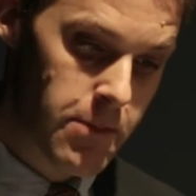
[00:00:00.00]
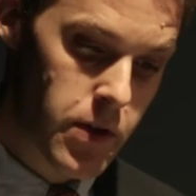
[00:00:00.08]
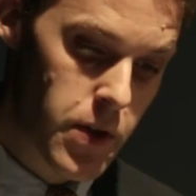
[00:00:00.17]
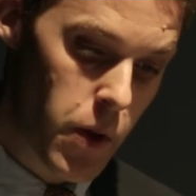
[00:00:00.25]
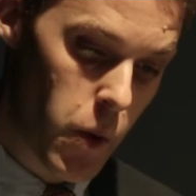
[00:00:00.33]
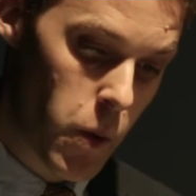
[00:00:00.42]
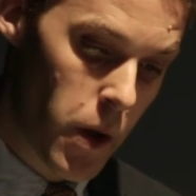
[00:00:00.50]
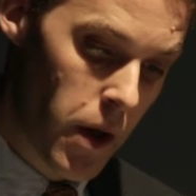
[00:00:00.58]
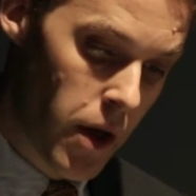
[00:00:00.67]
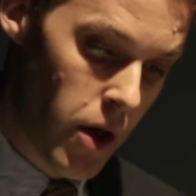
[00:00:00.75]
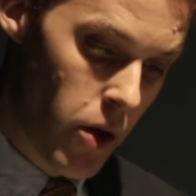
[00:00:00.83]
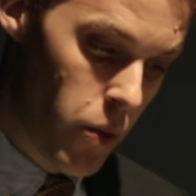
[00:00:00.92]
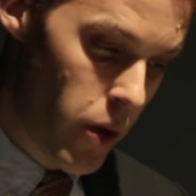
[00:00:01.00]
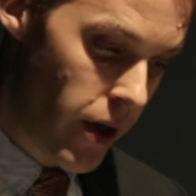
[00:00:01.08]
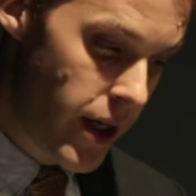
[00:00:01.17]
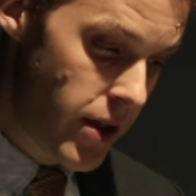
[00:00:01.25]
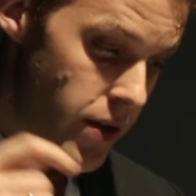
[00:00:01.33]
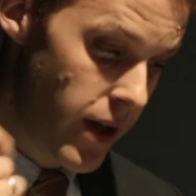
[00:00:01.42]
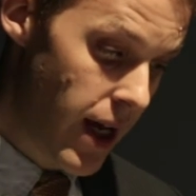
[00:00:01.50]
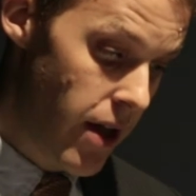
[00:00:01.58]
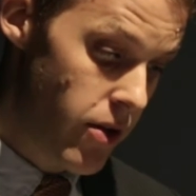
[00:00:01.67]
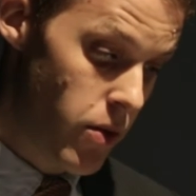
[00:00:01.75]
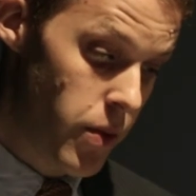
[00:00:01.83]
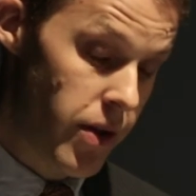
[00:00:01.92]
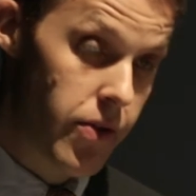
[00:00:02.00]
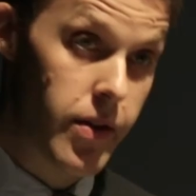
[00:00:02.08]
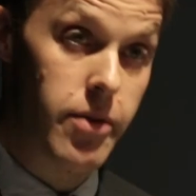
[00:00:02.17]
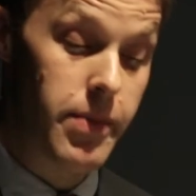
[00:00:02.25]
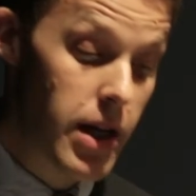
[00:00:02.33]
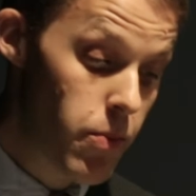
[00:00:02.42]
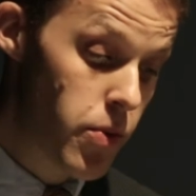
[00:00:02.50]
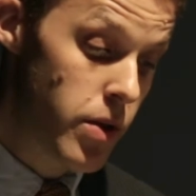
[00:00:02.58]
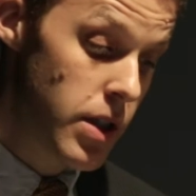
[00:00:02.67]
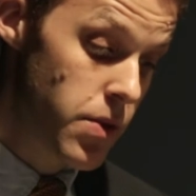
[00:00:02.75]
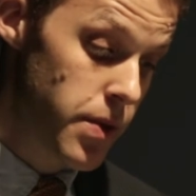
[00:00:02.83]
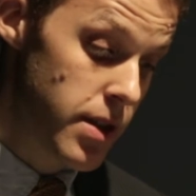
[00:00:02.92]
So, working together with airports,